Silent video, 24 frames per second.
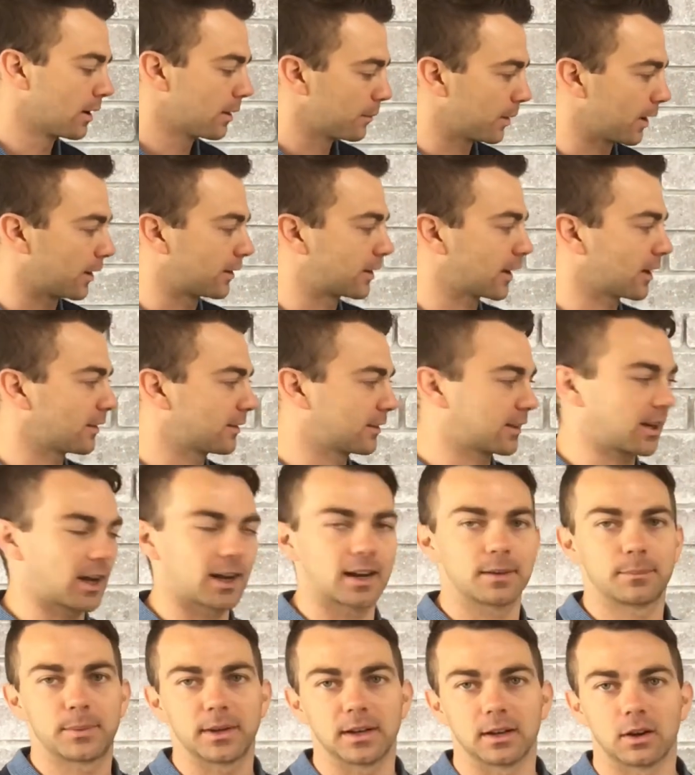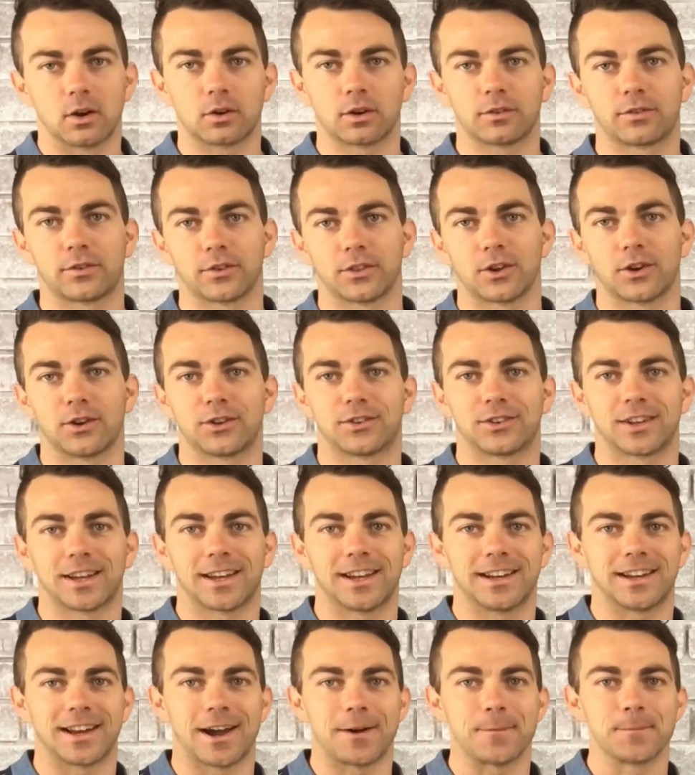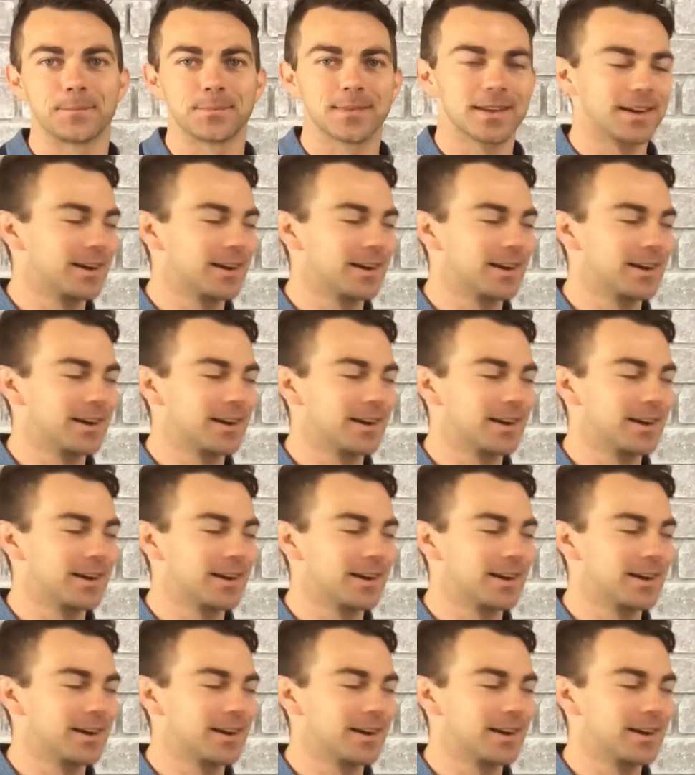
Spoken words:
But it does take a bit longer for those to heat up.